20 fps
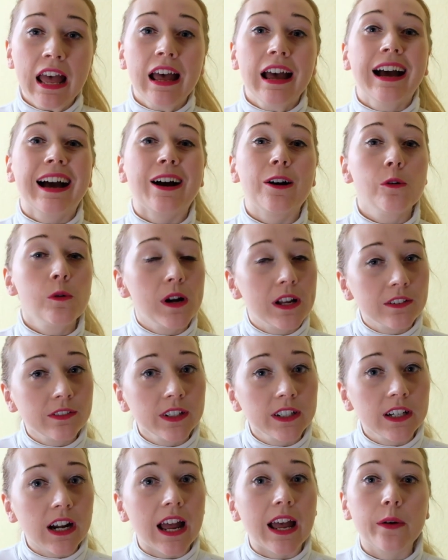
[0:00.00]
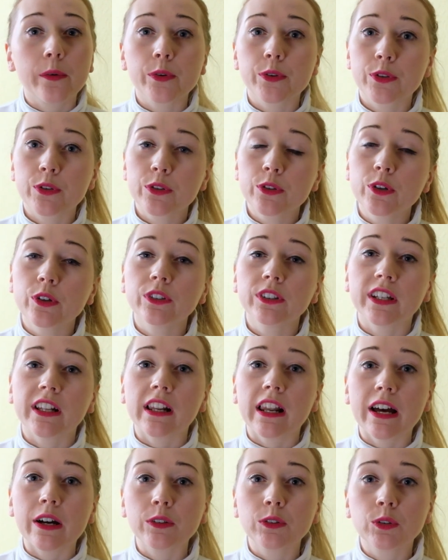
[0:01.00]
However, I was not
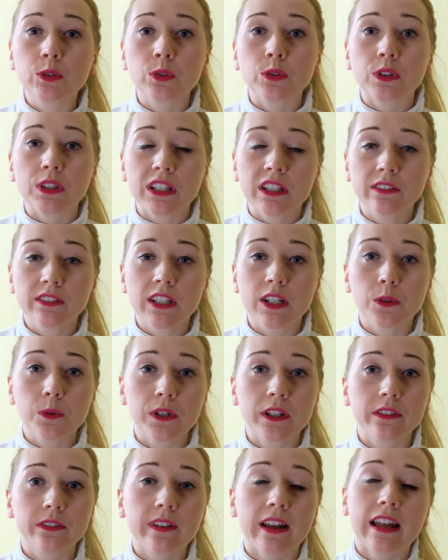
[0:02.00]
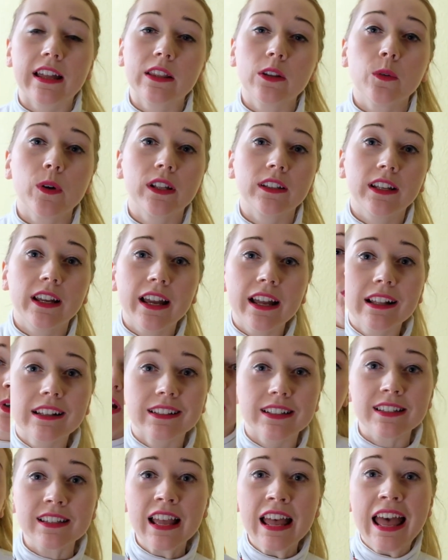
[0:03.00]
allowed to live there with anyone else.